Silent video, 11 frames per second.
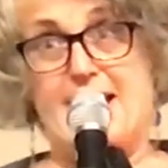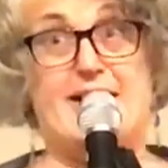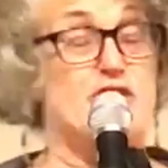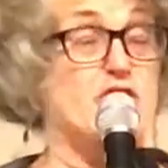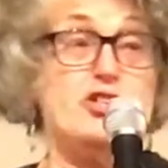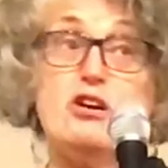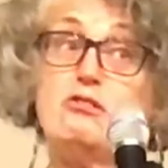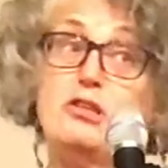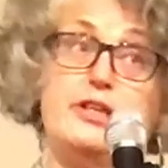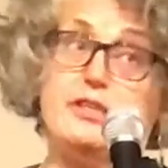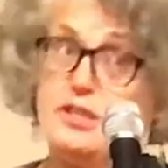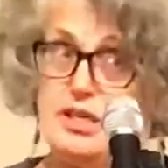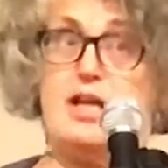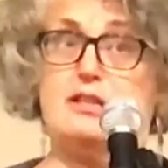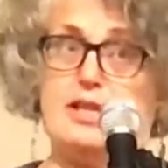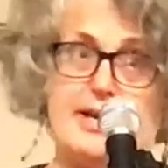And she totally did
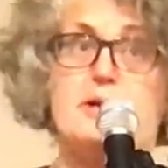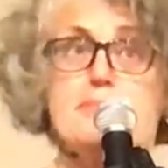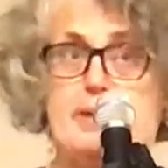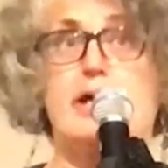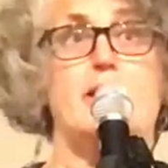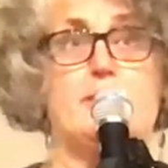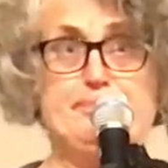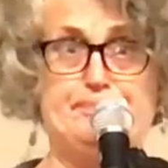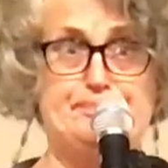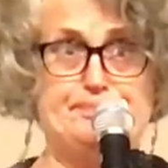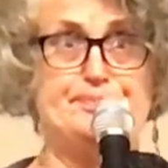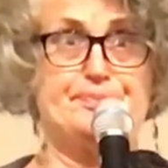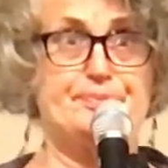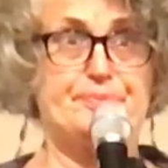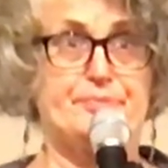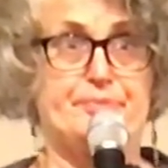not like me.
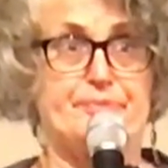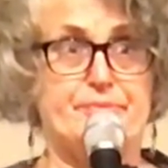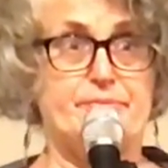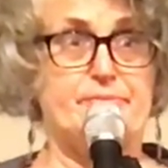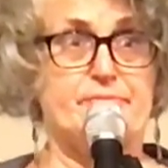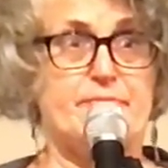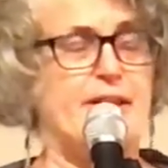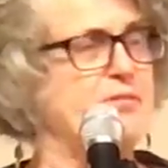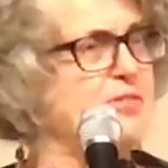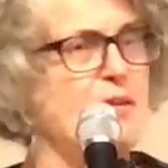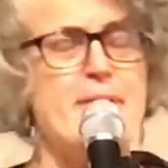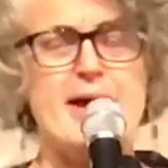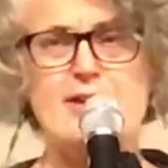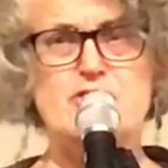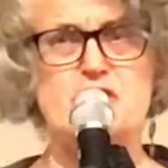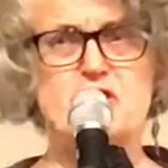And
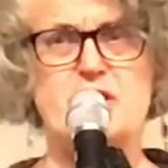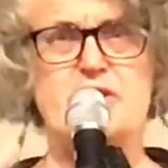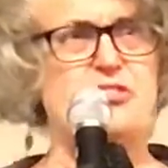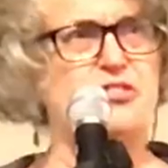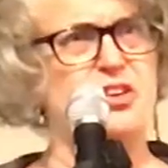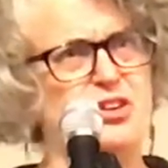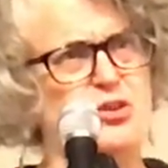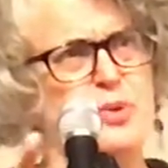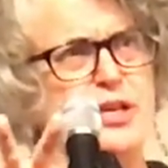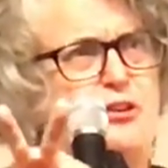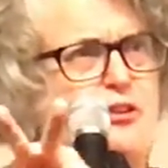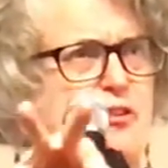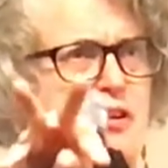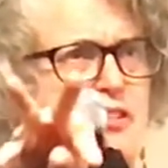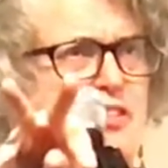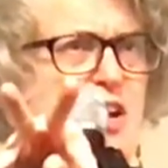somehow she insinuated her
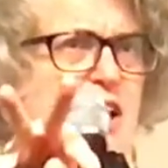into the